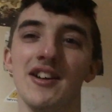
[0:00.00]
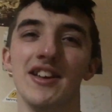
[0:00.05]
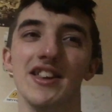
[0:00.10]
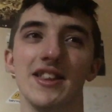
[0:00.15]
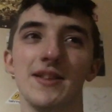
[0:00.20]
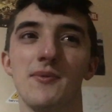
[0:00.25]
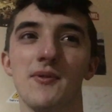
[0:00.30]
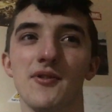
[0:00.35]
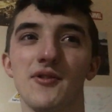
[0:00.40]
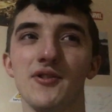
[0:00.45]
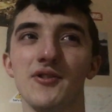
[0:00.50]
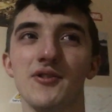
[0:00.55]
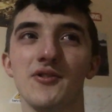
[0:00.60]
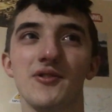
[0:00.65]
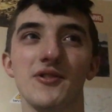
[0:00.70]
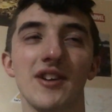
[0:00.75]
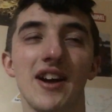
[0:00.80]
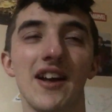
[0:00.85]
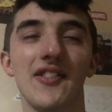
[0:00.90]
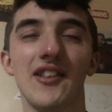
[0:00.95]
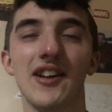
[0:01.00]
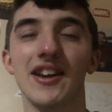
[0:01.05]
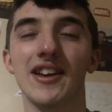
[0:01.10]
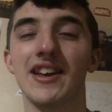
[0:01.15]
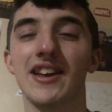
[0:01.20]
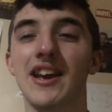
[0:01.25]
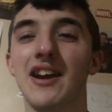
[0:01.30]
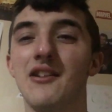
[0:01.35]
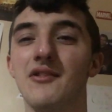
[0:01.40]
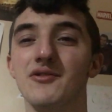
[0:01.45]
The person who got that
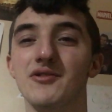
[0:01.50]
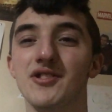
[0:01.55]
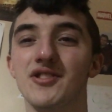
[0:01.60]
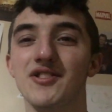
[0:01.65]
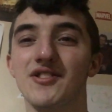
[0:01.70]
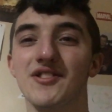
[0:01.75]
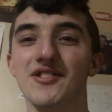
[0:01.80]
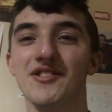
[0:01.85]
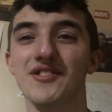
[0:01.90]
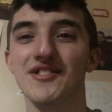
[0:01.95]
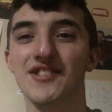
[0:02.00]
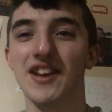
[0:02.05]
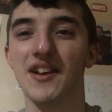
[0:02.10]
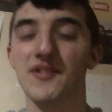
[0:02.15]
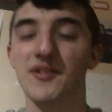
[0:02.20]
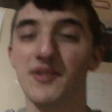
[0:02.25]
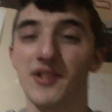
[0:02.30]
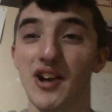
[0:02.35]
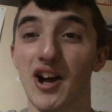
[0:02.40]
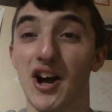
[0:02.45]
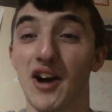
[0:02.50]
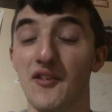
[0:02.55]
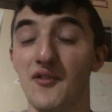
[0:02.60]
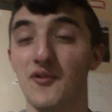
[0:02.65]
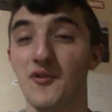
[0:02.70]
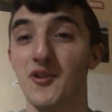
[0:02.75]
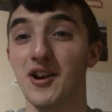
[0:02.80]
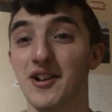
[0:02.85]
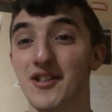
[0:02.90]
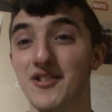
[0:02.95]
account just saved something off
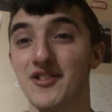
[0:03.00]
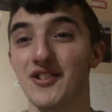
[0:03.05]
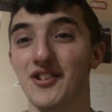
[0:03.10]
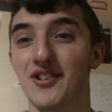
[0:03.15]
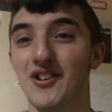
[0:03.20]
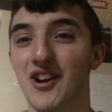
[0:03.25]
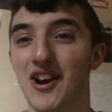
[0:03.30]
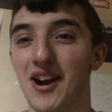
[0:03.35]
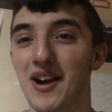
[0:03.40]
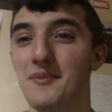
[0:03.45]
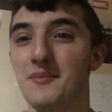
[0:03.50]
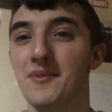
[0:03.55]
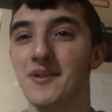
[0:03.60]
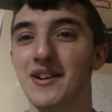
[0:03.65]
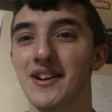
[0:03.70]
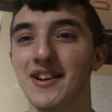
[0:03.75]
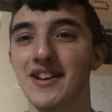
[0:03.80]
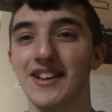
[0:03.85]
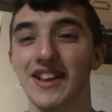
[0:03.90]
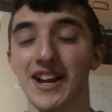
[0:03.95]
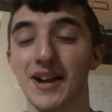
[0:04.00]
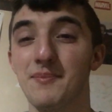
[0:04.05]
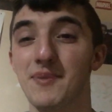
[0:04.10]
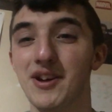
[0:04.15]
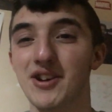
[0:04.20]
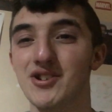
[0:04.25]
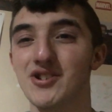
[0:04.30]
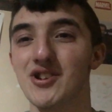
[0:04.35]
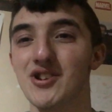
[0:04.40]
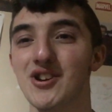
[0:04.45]
of her Instagram, a
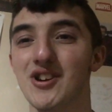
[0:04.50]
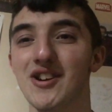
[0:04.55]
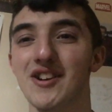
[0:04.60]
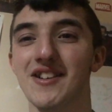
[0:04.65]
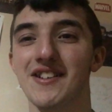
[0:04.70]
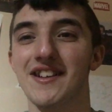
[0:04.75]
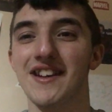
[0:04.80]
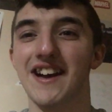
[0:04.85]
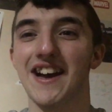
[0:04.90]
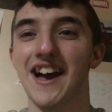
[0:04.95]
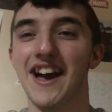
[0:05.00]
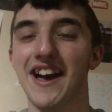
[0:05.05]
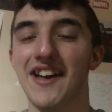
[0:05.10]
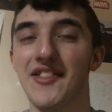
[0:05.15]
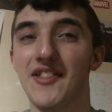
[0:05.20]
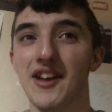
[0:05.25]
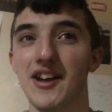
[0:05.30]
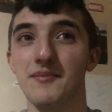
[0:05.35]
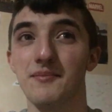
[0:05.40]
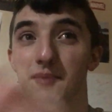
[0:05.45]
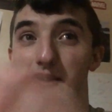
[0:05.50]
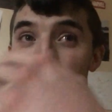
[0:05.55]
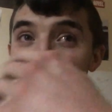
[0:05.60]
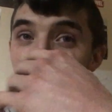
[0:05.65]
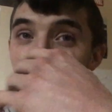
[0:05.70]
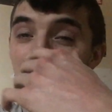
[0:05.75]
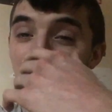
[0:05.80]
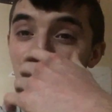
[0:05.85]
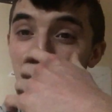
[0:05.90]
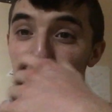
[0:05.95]
picture, and then made
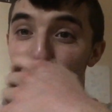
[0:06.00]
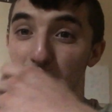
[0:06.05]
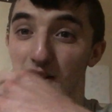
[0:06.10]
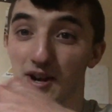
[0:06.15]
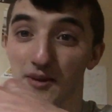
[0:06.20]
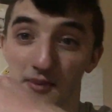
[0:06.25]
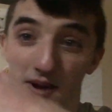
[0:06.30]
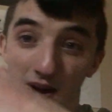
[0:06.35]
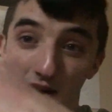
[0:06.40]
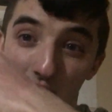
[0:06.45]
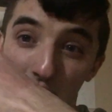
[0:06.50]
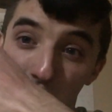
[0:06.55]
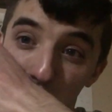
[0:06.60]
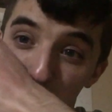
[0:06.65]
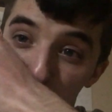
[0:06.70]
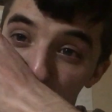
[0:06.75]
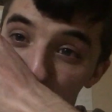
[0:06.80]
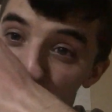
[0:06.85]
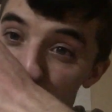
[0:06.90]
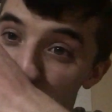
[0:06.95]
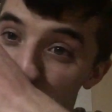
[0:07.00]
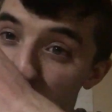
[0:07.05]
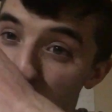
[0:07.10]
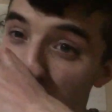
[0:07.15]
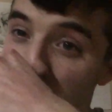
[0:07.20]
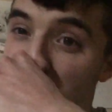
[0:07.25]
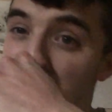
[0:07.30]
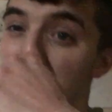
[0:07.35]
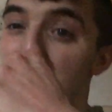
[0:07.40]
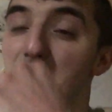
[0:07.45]
this random anthem lights
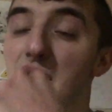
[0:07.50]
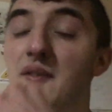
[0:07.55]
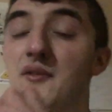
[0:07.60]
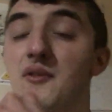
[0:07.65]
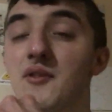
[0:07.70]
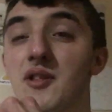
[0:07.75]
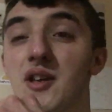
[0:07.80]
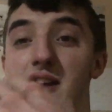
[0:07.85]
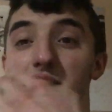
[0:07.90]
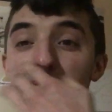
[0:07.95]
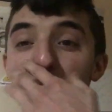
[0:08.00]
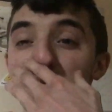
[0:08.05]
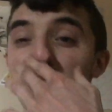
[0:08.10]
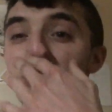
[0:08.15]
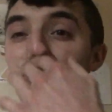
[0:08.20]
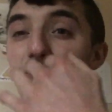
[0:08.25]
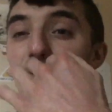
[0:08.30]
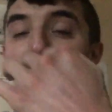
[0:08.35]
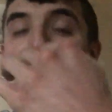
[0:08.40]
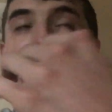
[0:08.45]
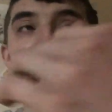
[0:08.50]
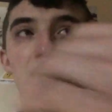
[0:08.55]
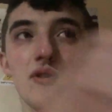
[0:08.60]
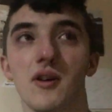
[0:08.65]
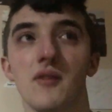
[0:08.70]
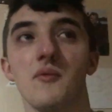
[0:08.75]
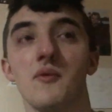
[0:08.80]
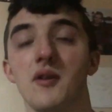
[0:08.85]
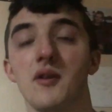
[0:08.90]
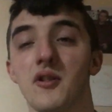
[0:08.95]
playlist after they asked me to do a cover
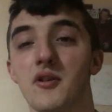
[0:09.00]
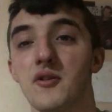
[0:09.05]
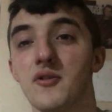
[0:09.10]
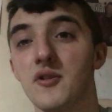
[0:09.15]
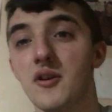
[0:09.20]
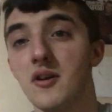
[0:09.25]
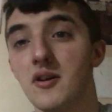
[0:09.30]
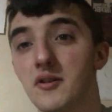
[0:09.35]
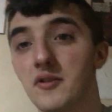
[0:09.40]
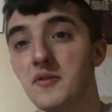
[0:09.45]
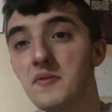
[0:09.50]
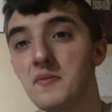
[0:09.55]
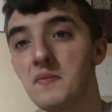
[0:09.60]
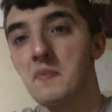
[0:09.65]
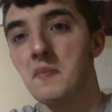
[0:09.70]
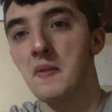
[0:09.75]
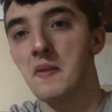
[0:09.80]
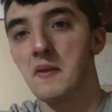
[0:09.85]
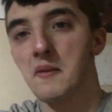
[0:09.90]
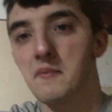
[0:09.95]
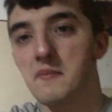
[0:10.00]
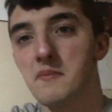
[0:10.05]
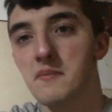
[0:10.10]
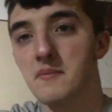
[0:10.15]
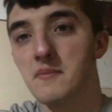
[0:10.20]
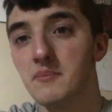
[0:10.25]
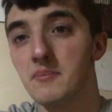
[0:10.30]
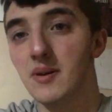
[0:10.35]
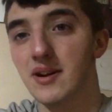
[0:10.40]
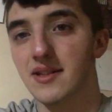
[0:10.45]
of one of their songs.
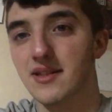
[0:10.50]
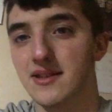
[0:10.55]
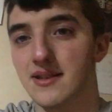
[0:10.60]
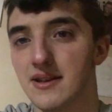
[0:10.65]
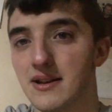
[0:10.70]
But